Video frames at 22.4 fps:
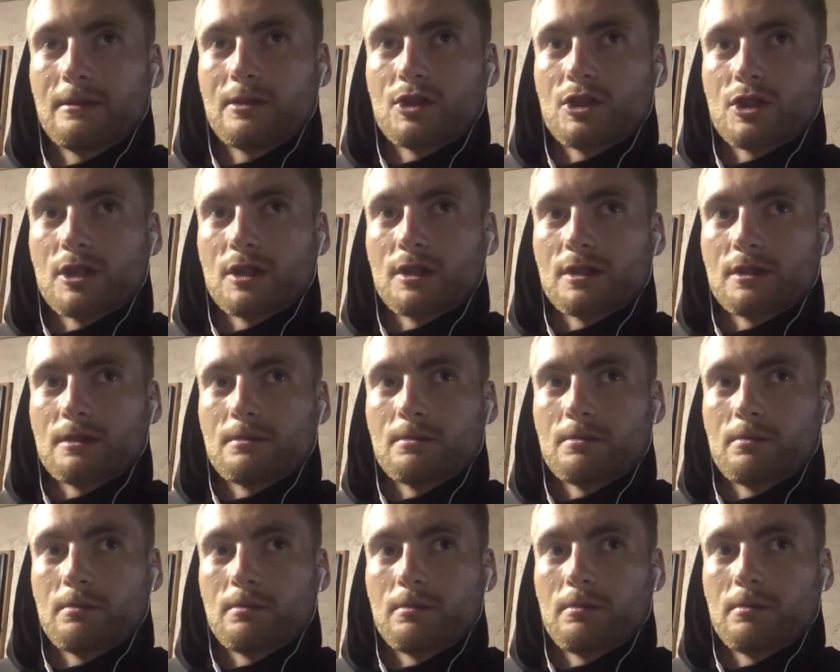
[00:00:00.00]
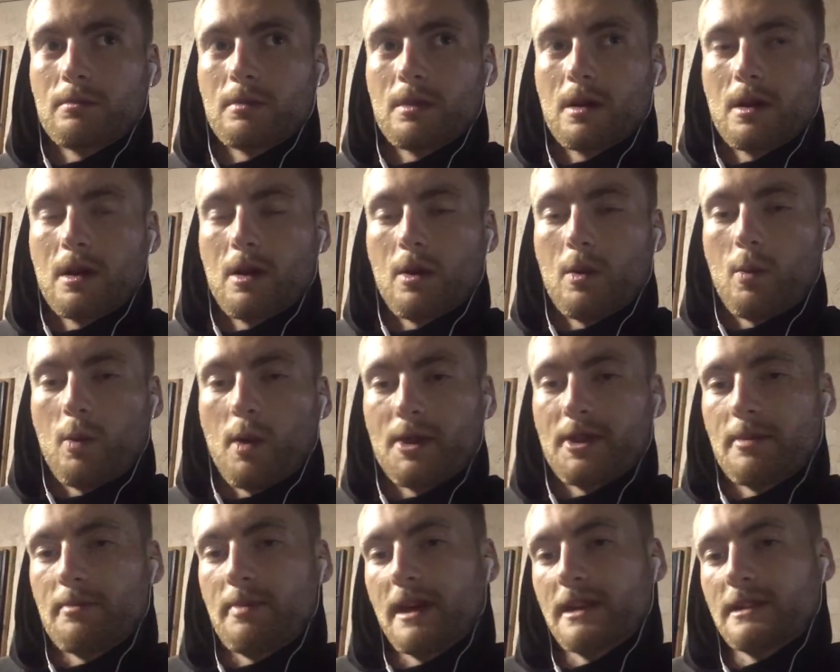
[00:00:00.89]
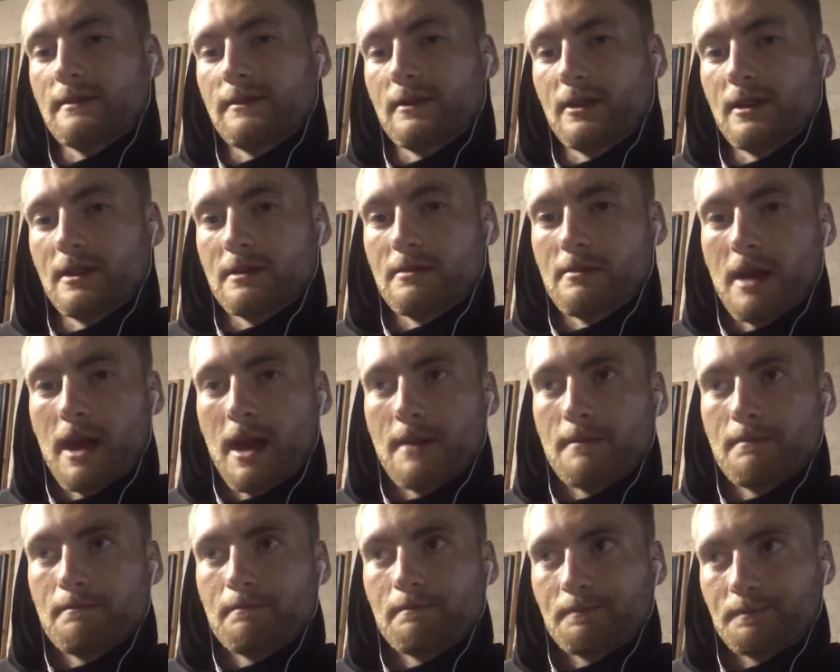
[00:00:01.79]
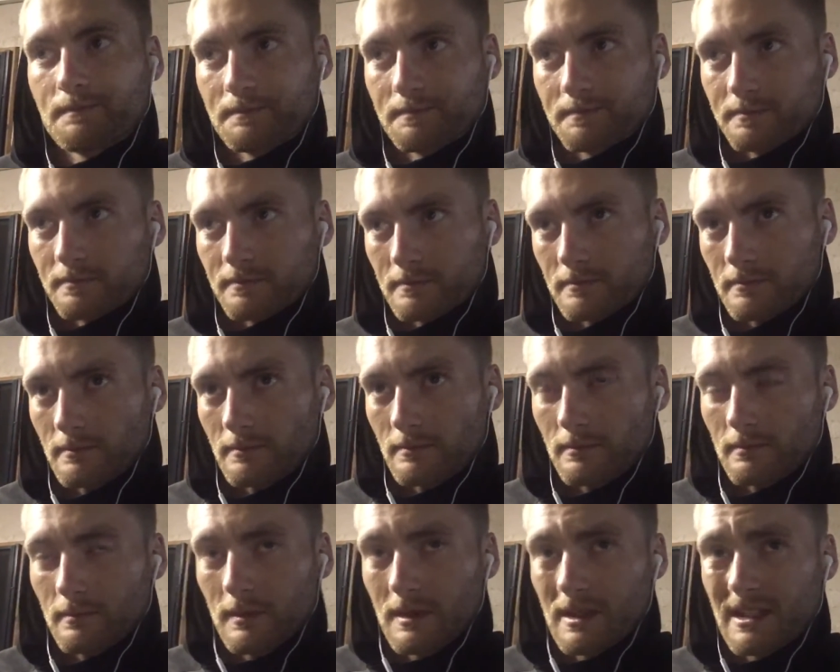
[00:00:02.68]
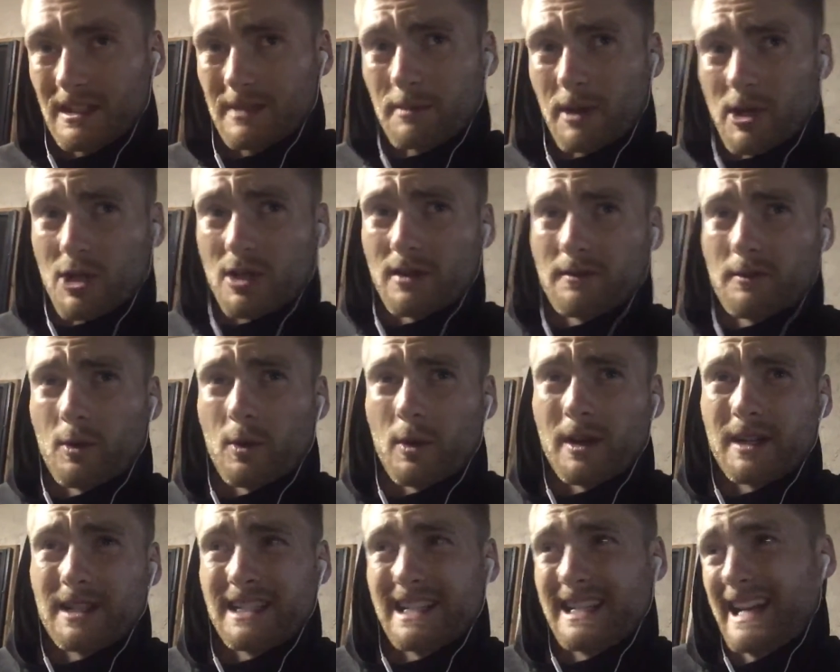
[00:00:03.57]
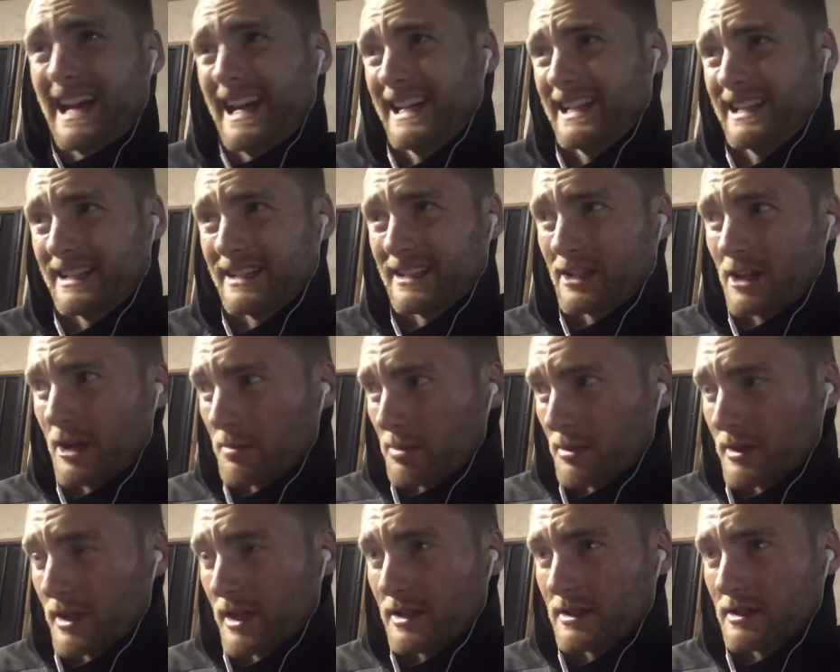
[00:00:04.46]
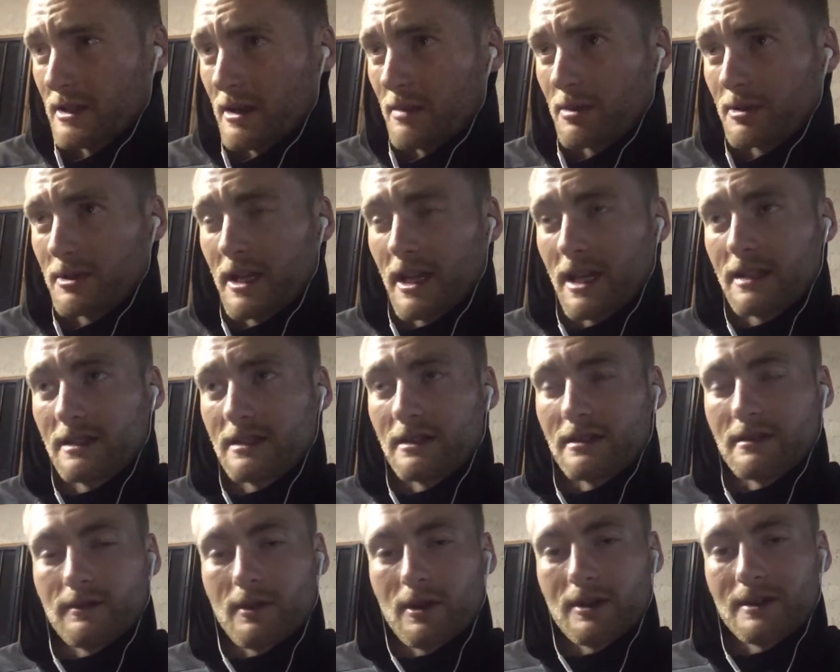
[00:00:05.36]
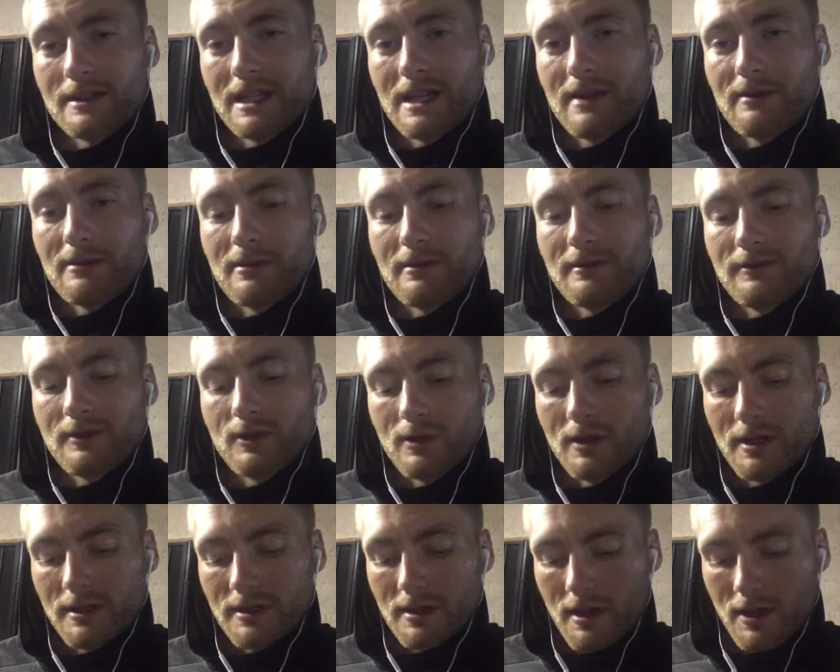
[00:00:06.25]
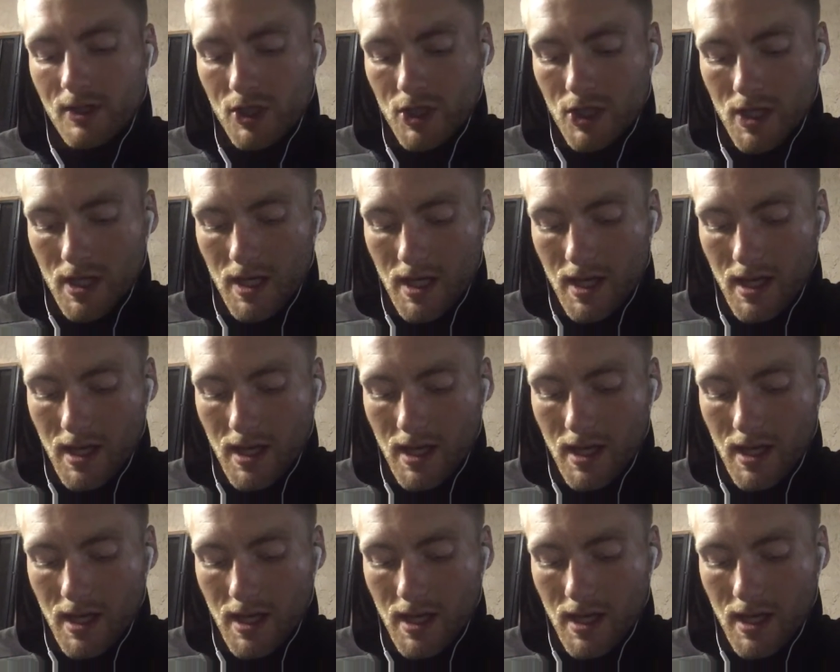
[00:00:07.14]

just want the best for this man, especially for tonight and a couple next couple days as far as giving him food and such.